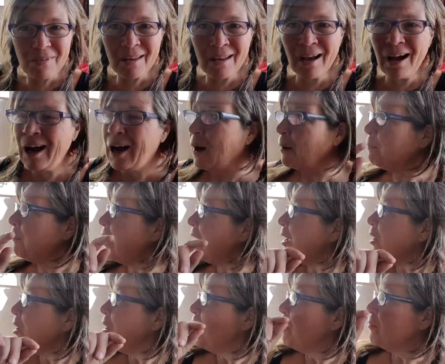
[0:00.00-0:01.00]
Um,
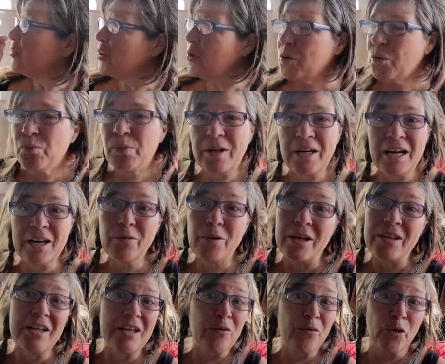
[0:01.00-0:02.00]
so, but
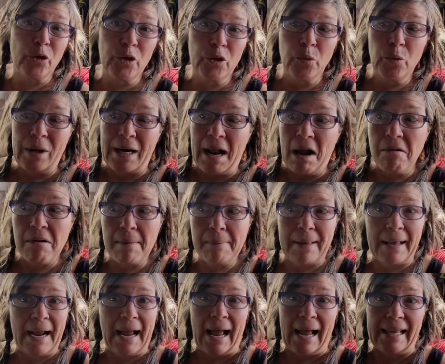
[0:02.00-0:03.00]
anyway, the inverter went out. I'm
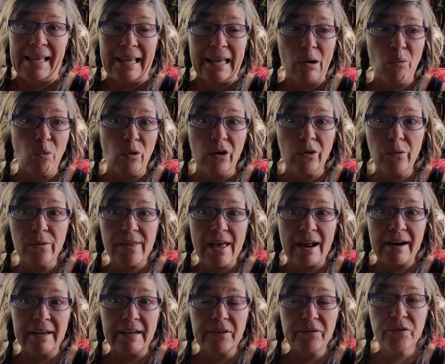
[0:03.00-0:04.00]
like, I can't work
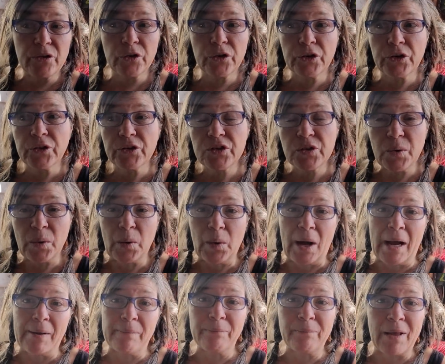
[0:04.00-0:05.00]
without an inverter. So
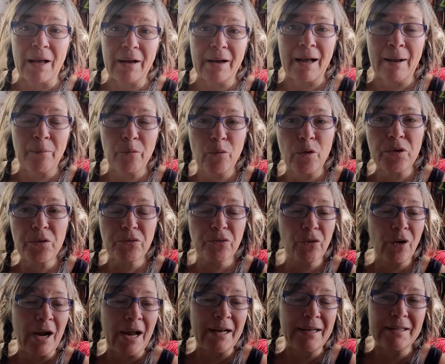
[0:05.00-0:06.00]
I, I'm with a
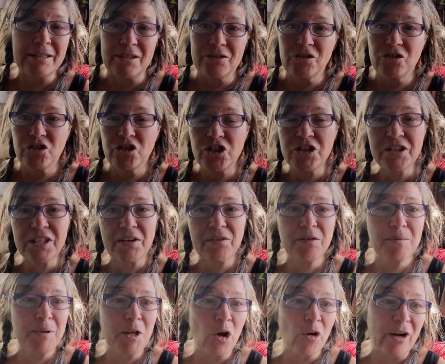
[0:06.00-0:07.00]
friend, and she's
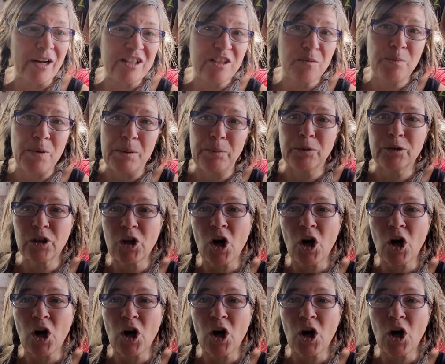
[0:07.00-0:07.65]
giving me all kinds of people to